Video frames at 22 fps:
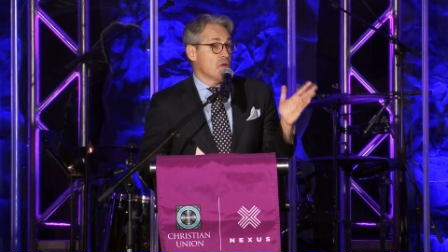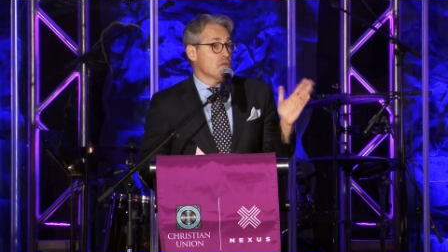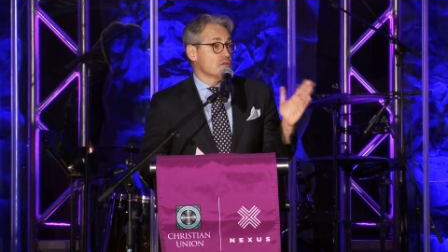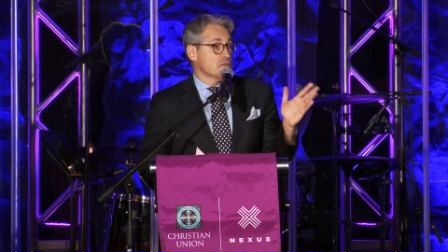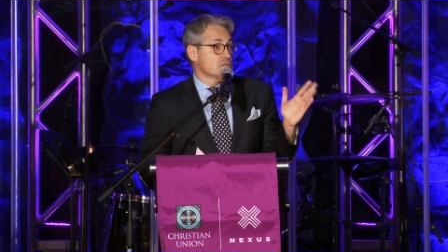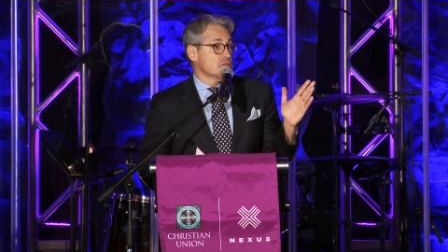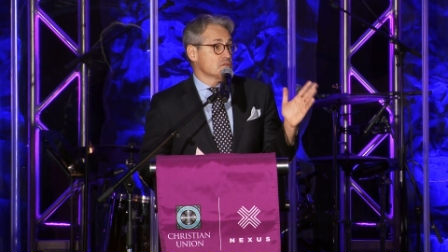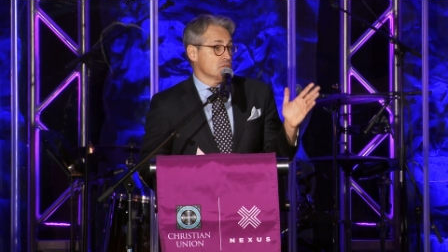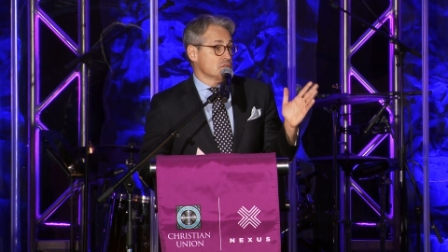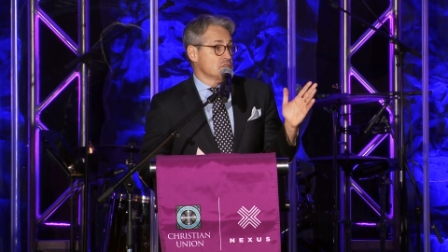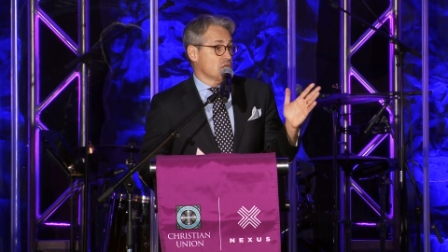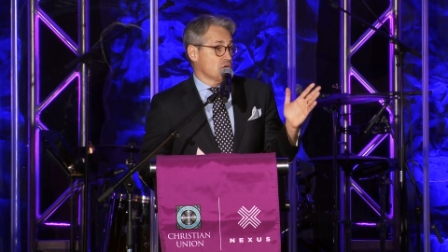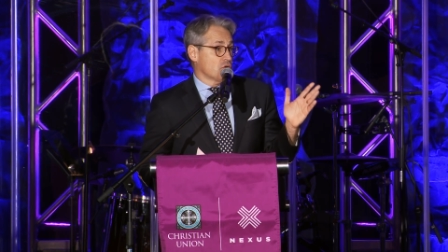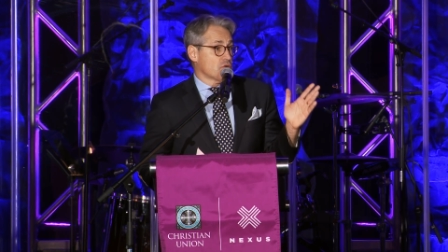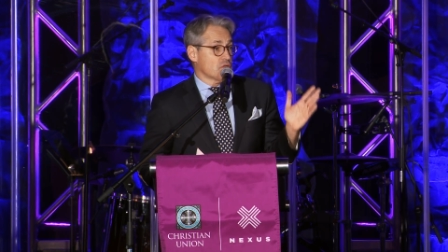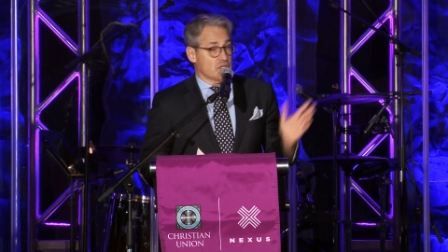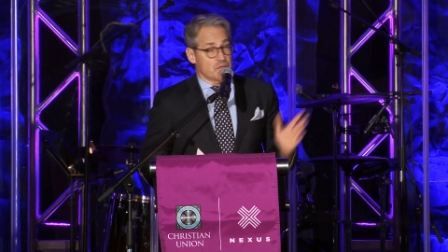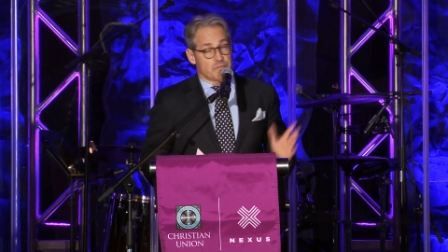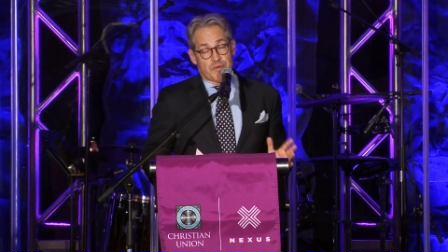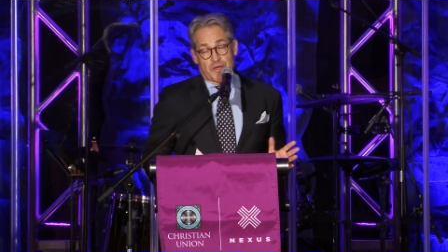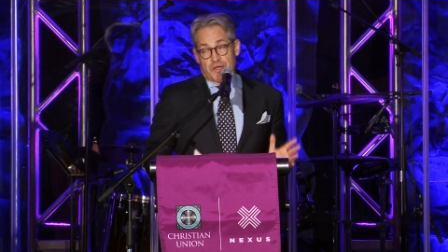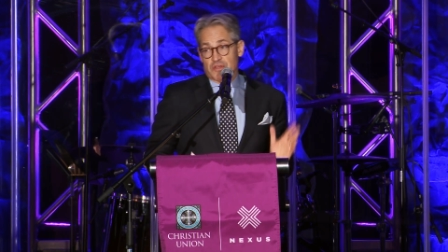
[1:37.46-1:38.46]

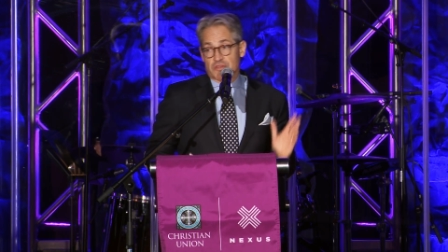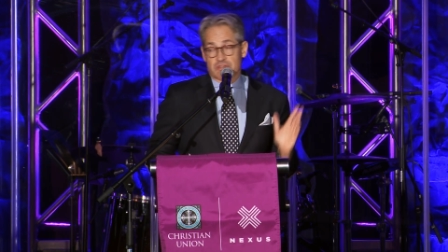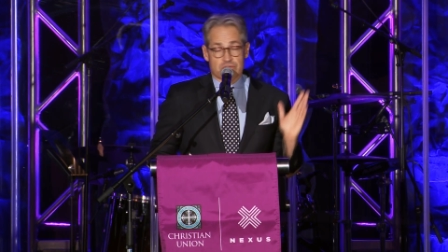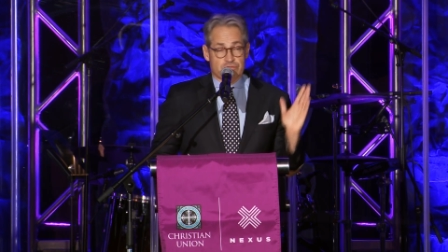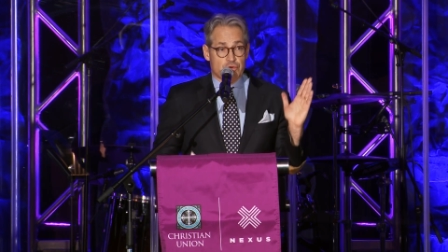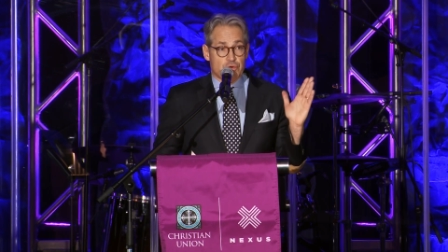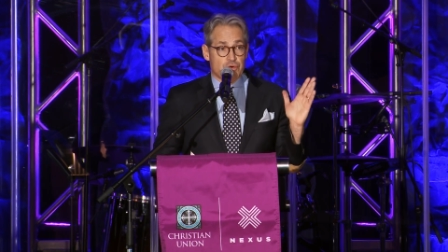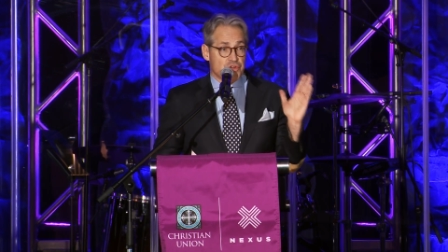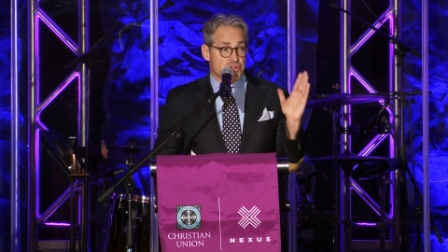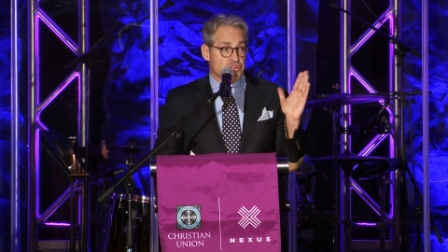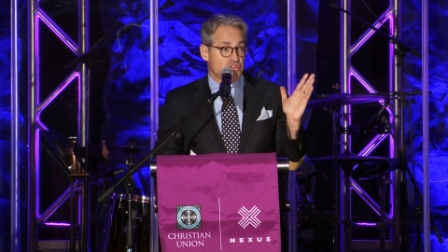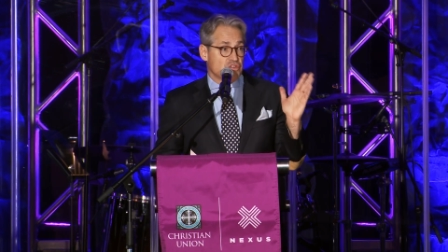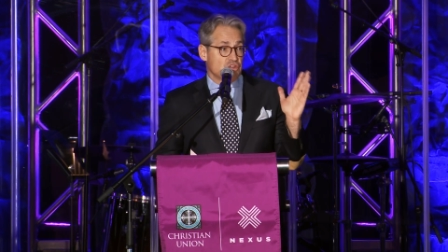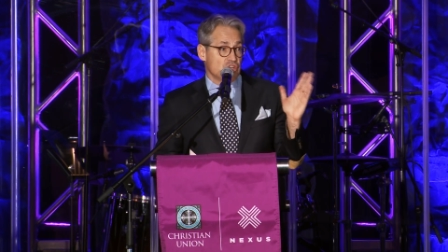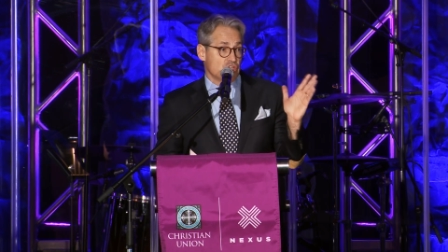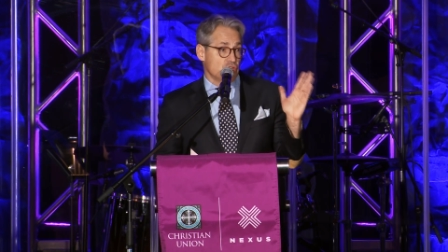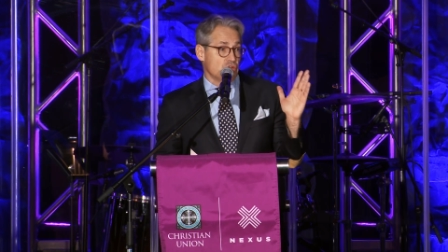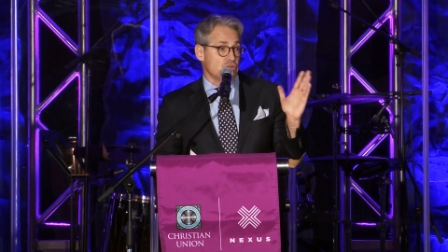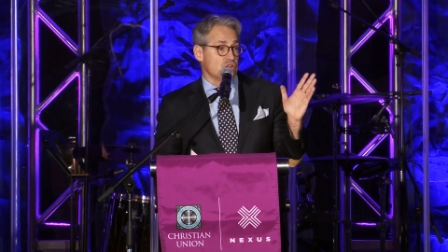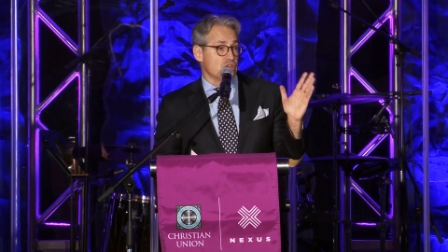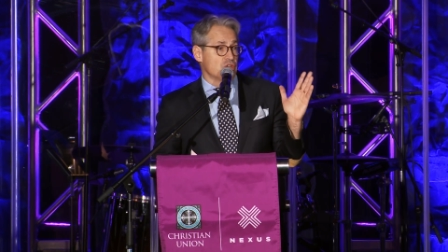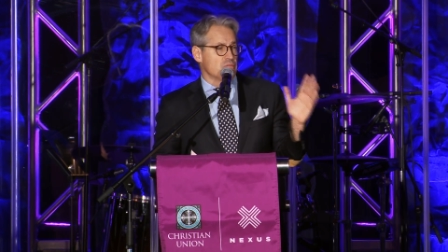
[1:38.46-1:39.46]
literally because of Christian
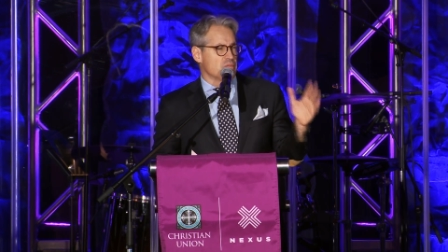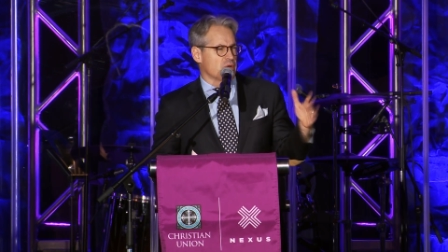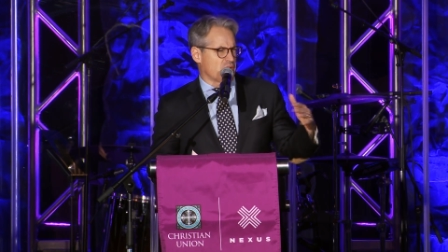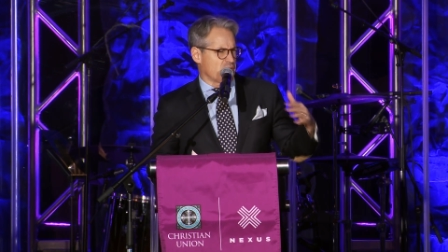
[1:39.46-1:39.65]
Union,